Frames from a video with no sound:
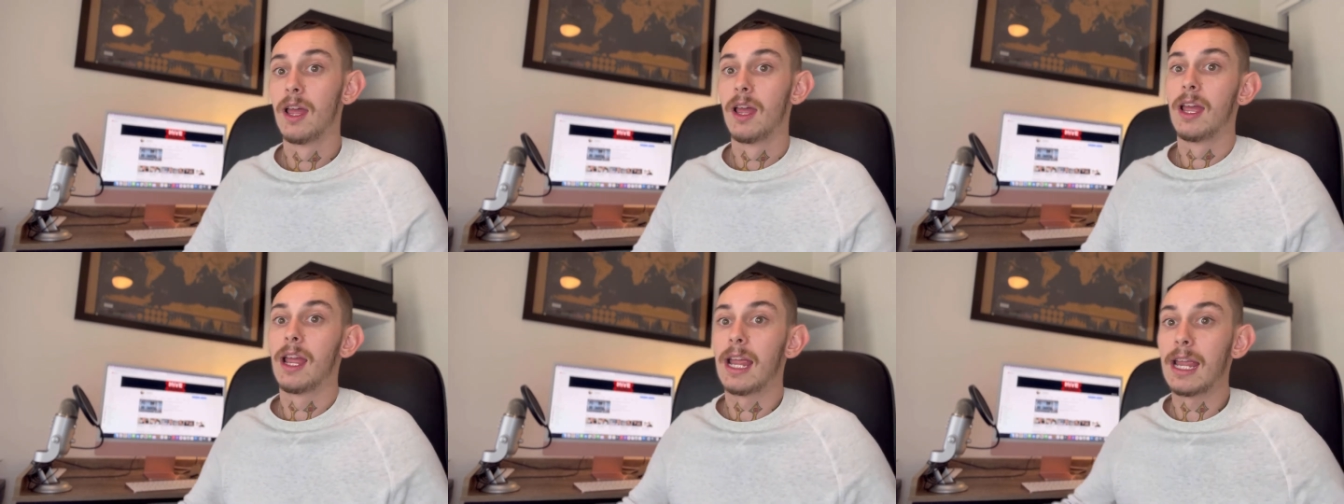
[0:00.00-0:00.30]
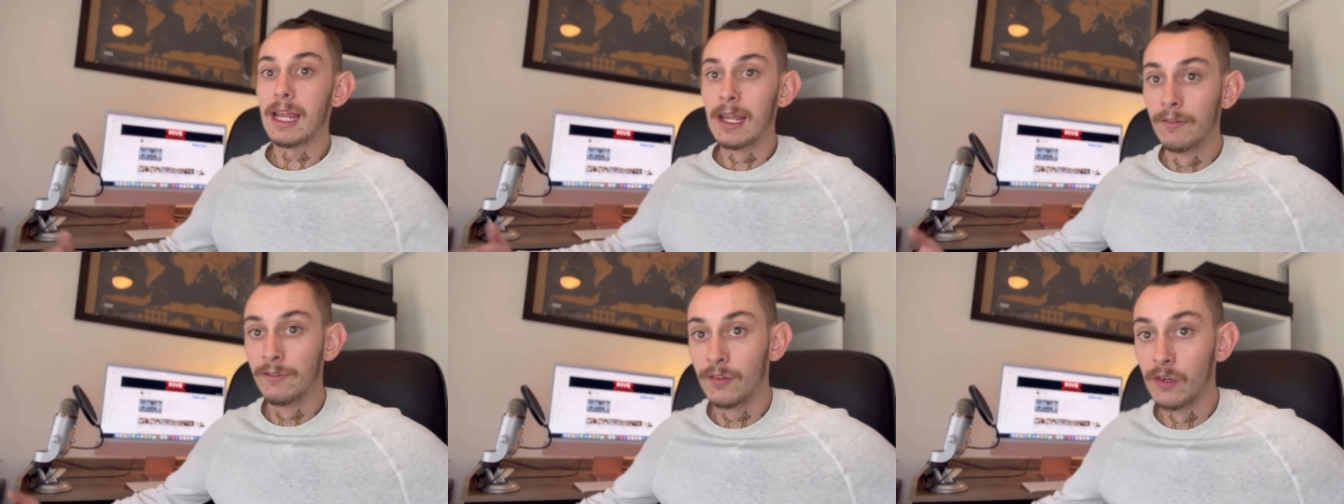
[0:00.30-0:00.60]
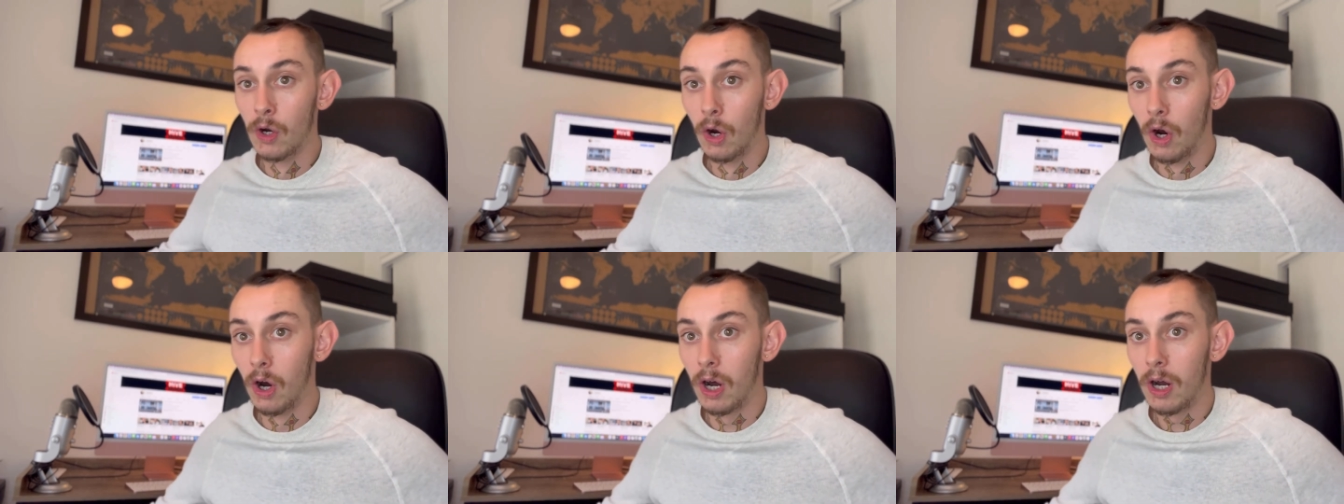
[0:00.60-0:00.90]
If
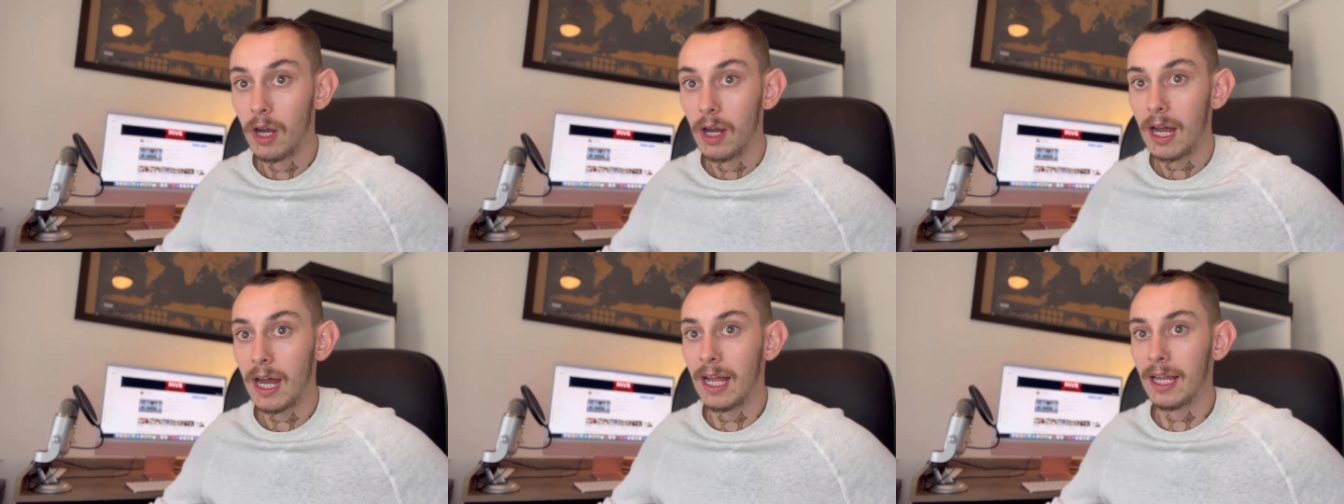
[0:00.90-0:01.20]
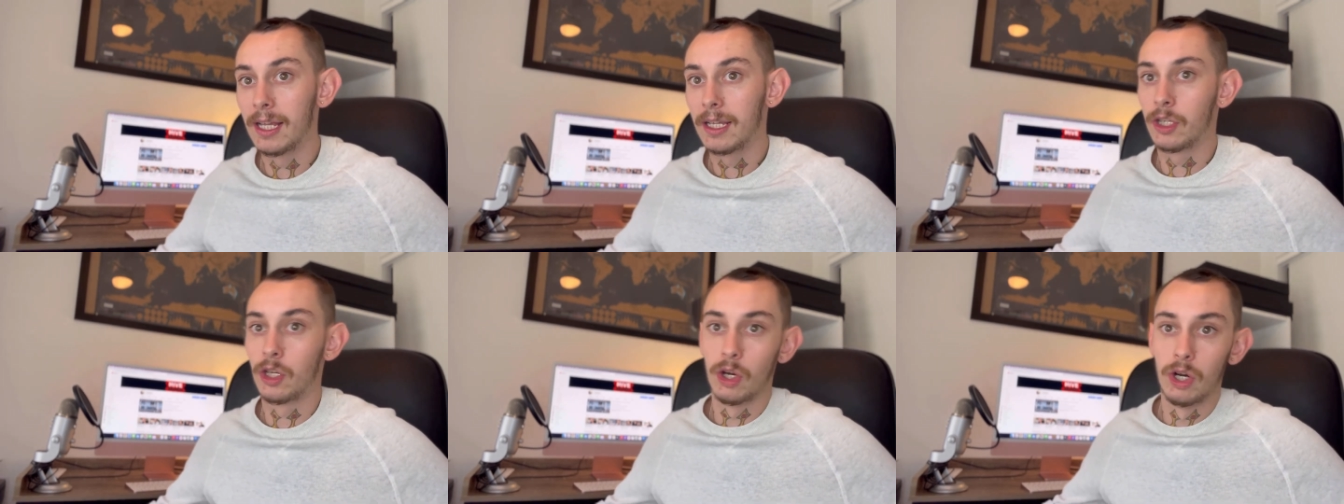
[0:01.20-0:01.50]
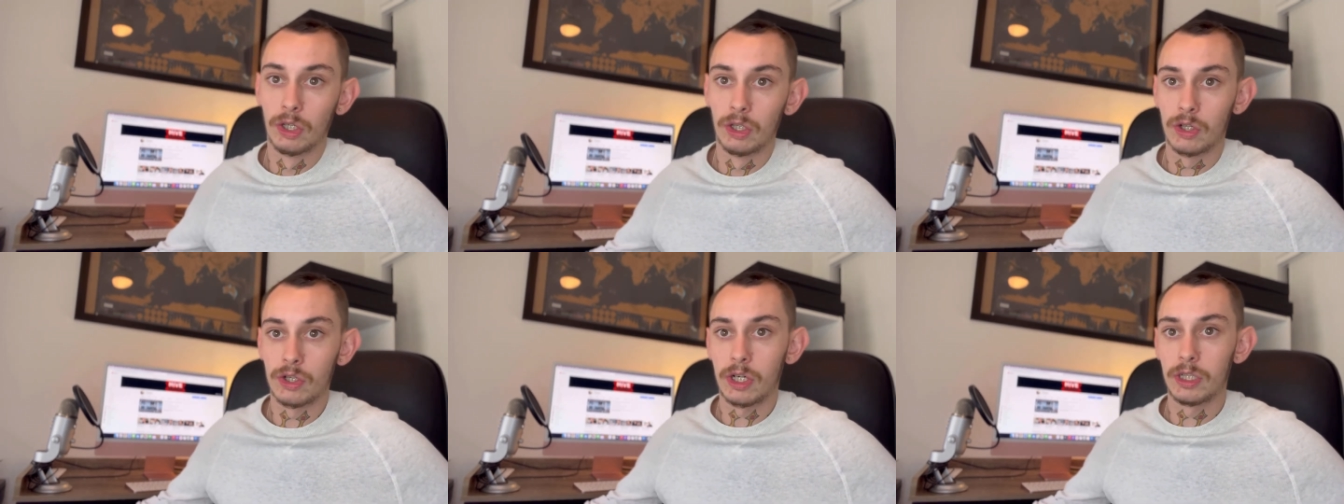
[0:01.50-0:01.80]
you're a girl
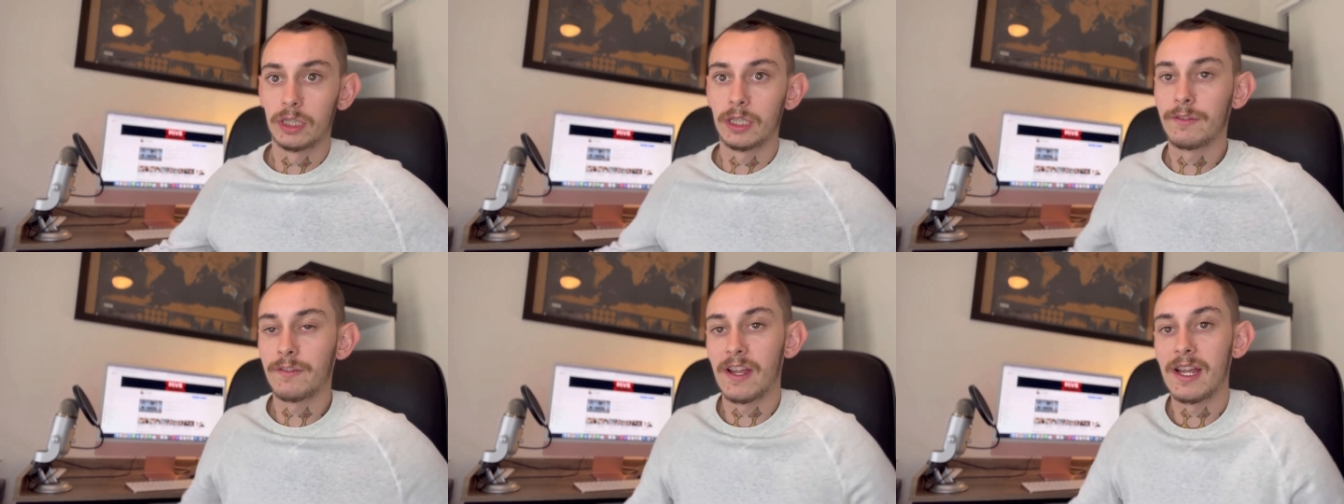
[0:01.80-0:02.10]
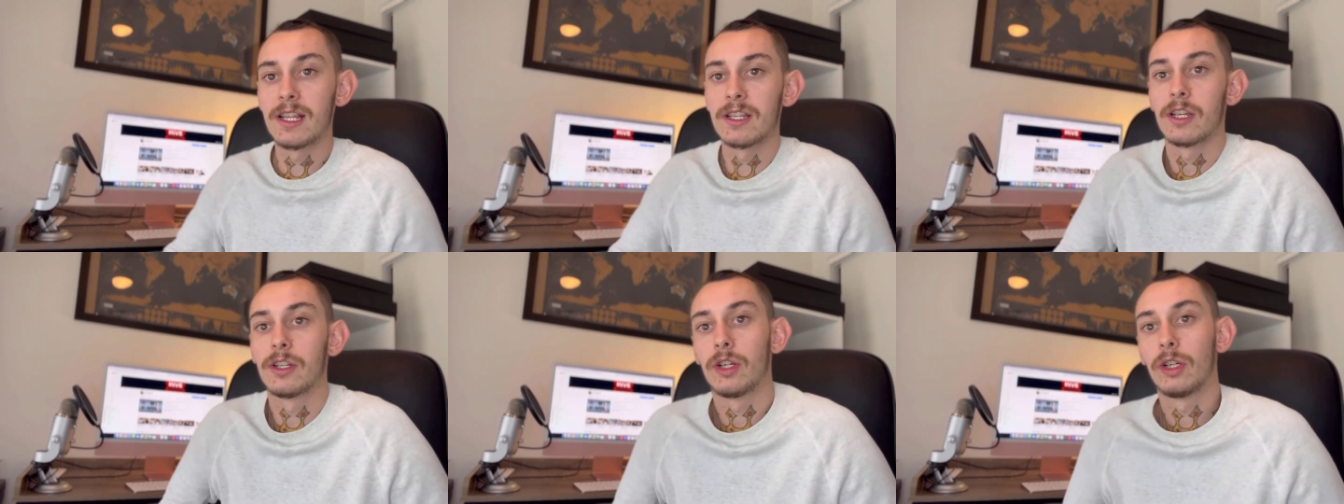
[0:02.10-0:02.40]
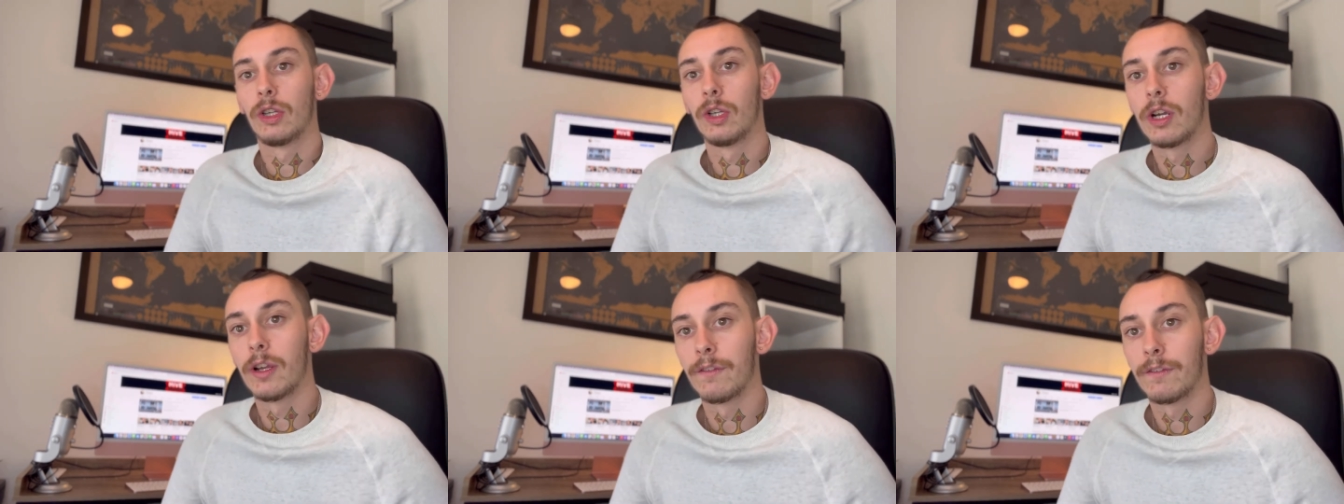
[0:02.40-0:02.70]
on OnlyFans and you're
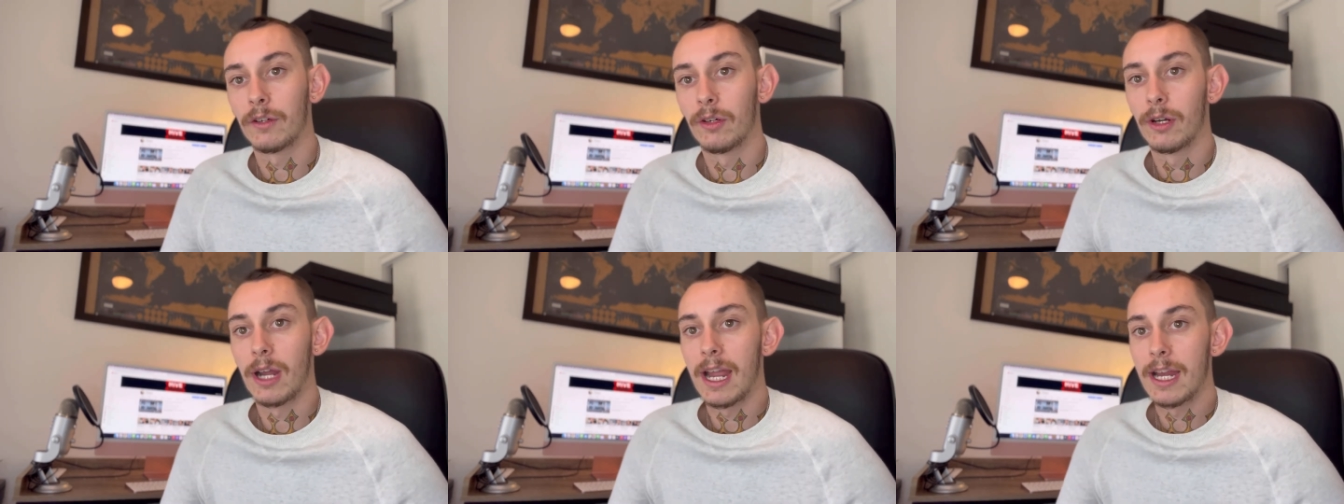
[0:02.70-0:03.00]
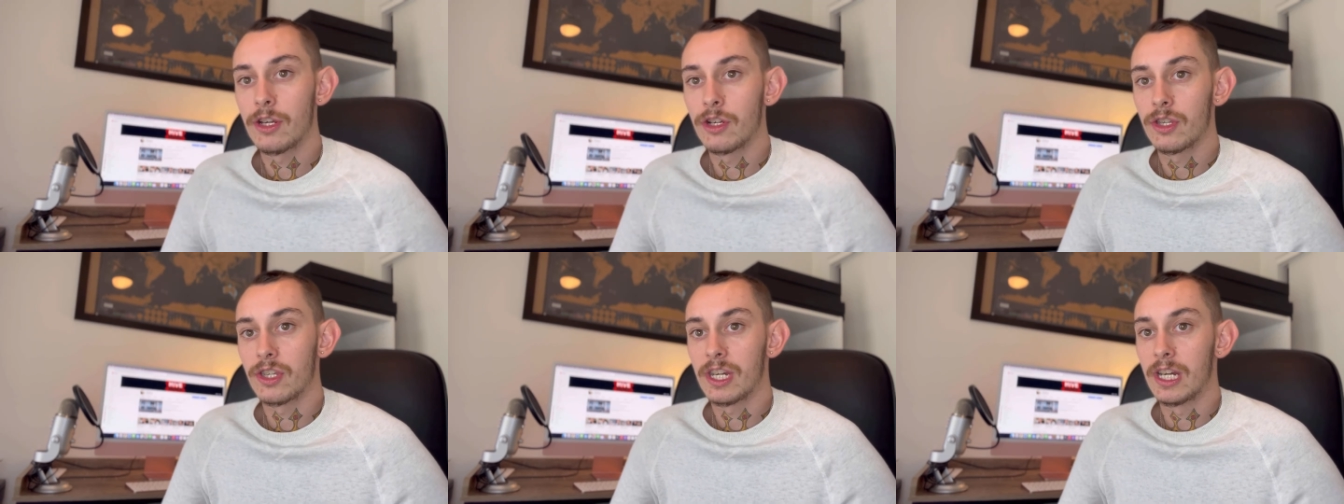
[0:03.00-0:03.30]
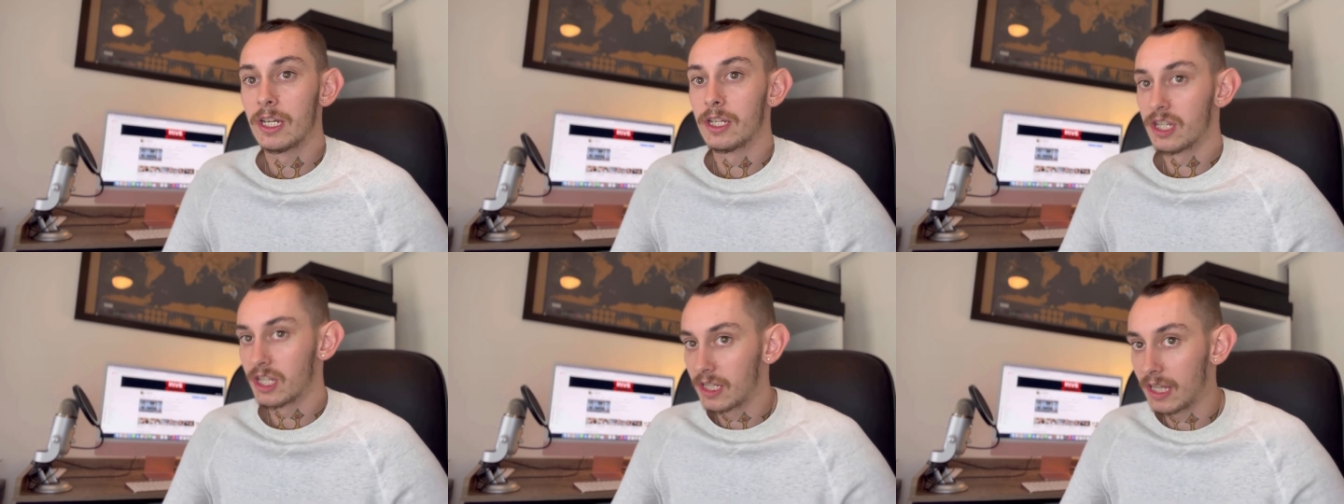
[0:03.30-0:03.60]
looking for an agency to
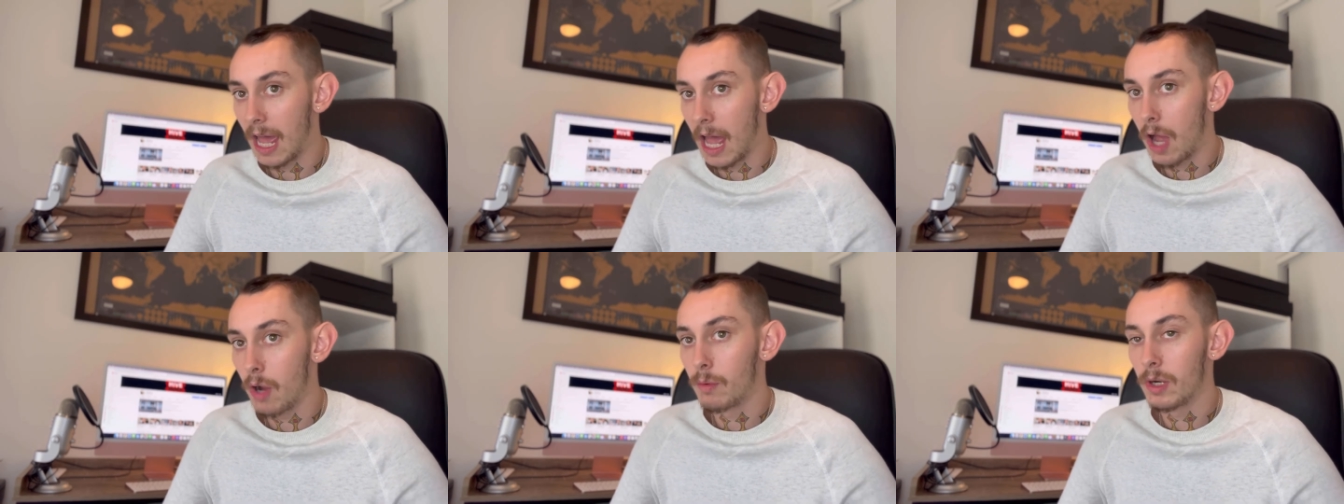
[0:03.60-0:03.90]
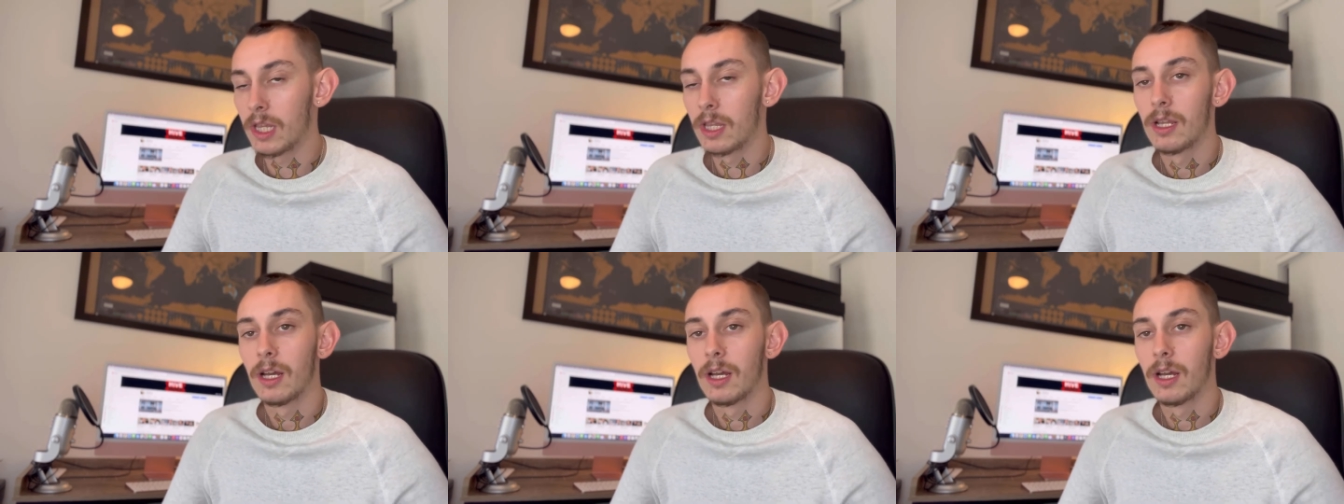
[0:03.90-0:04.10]
scale with,